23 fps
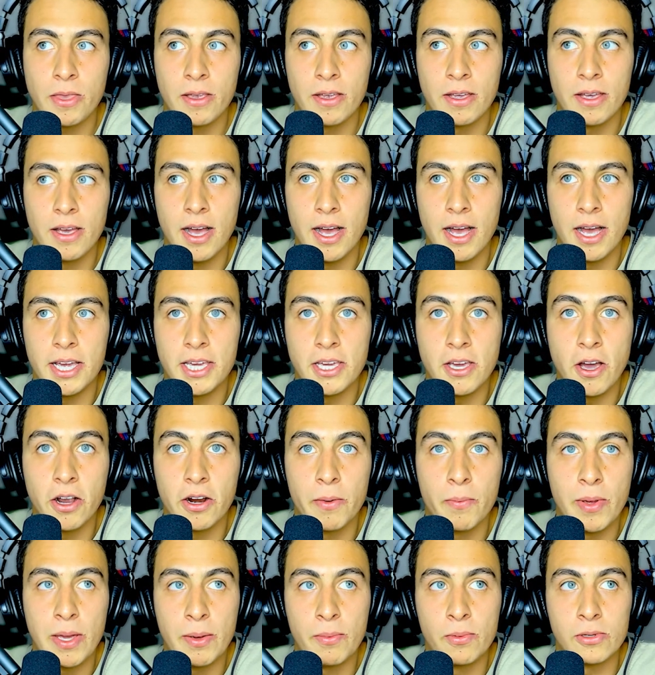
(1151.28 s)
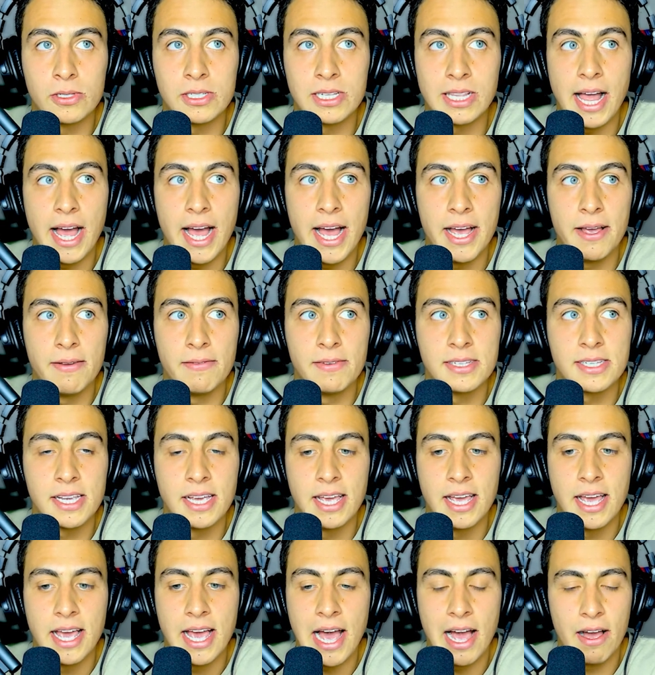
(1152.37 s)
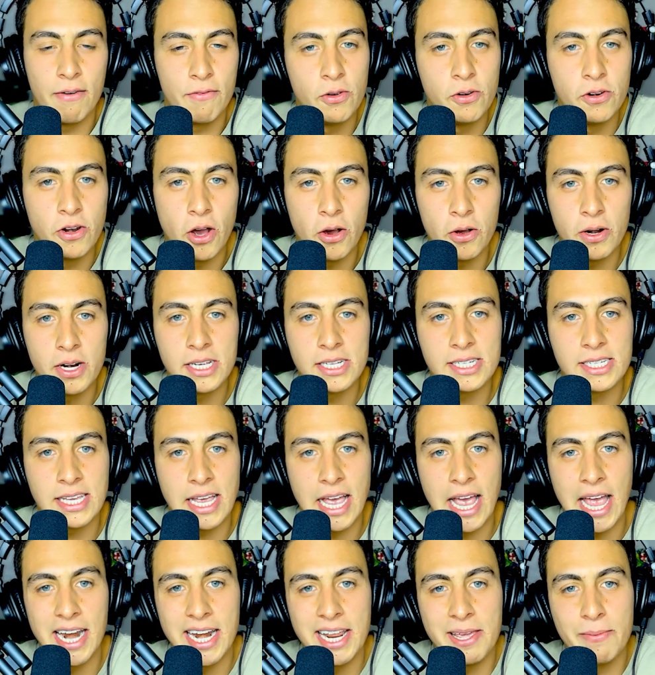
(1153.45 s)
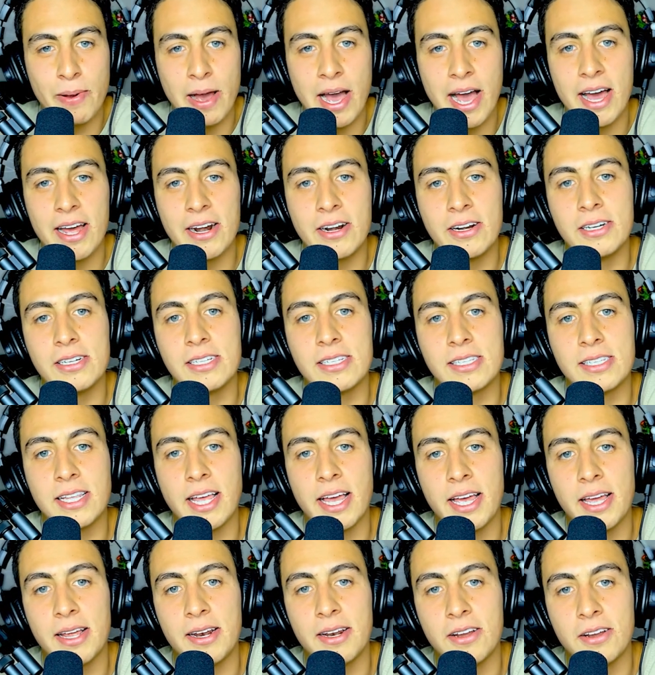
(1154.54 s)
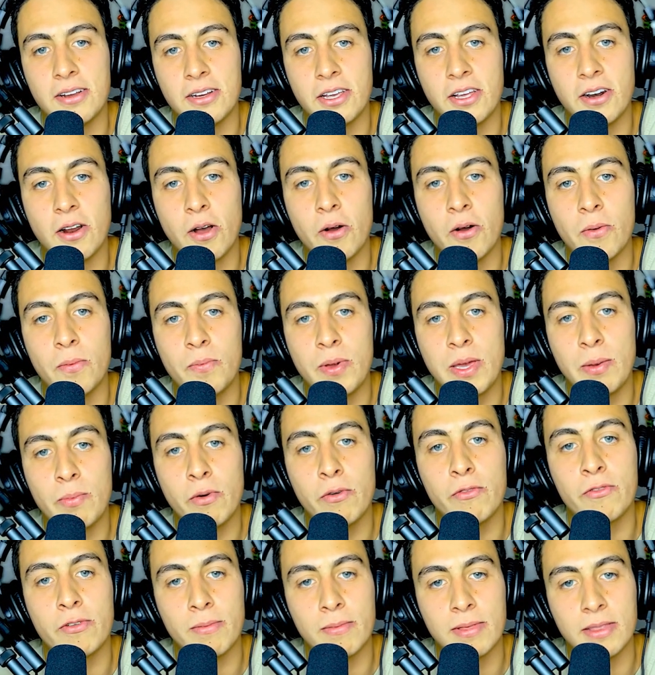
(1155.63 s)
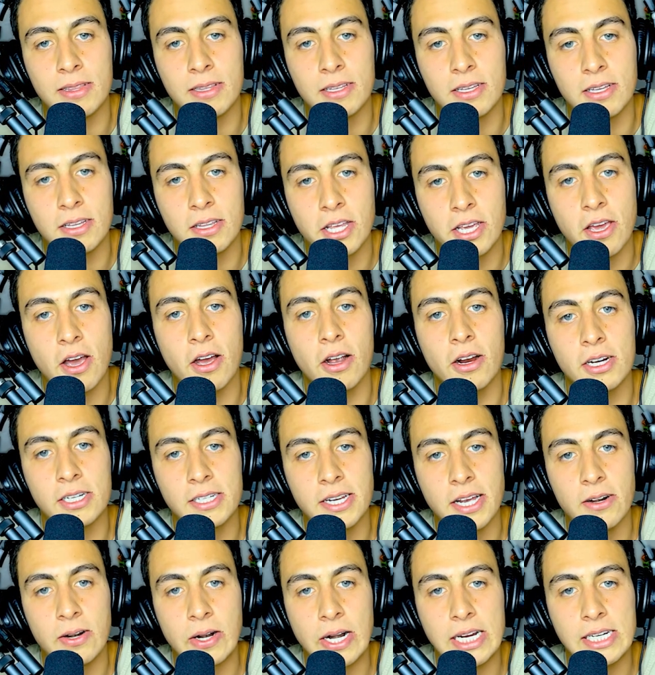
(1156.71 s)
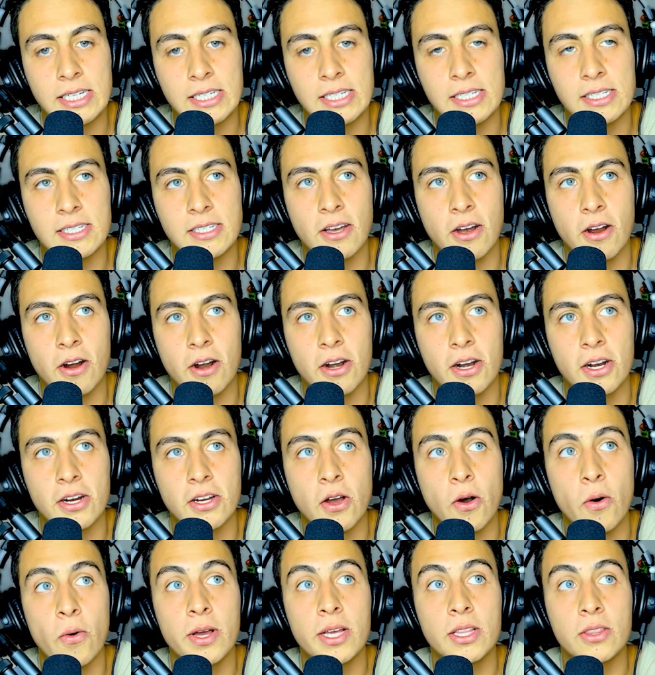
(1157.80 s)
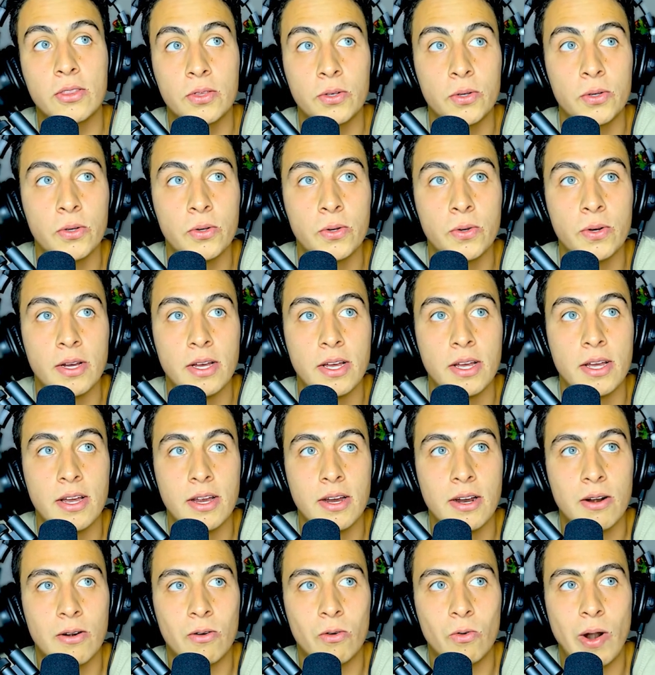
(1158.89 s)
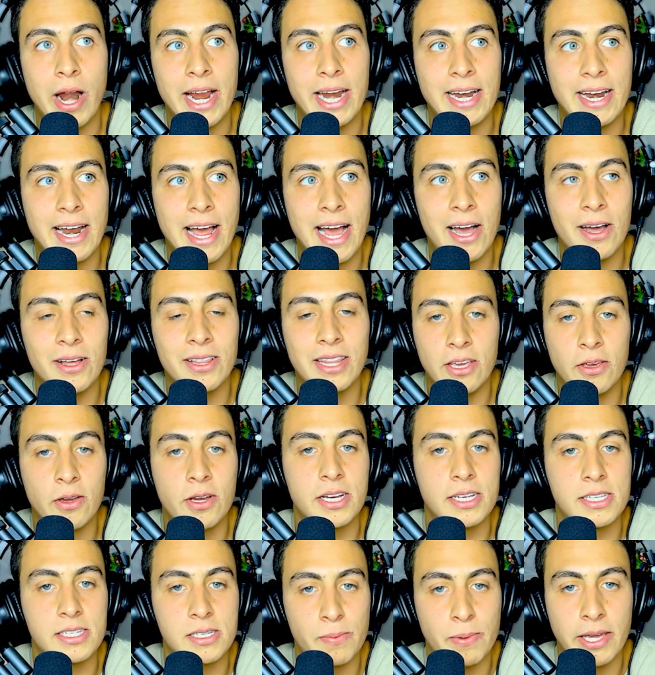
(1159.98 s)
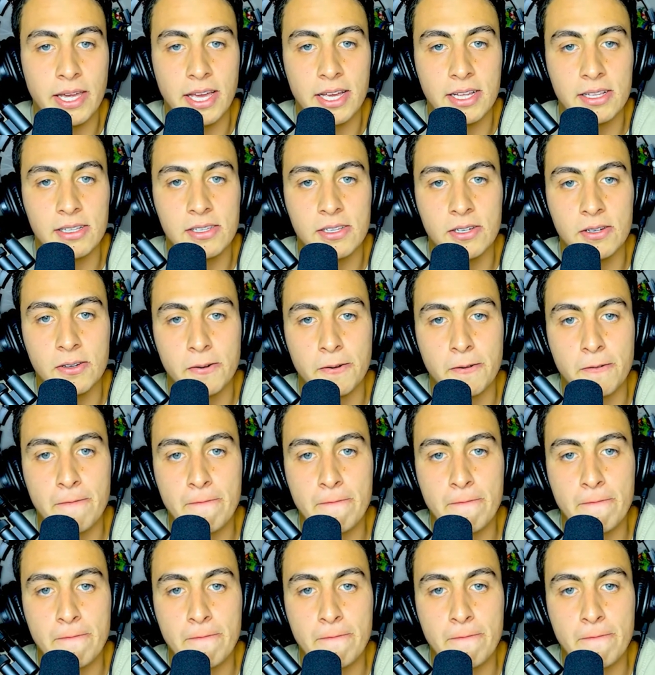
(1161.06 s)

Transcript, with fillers: uh, younger people's lives, have you noticed any patterns that, you know, people from the younger generations are going through right now that you could speak into?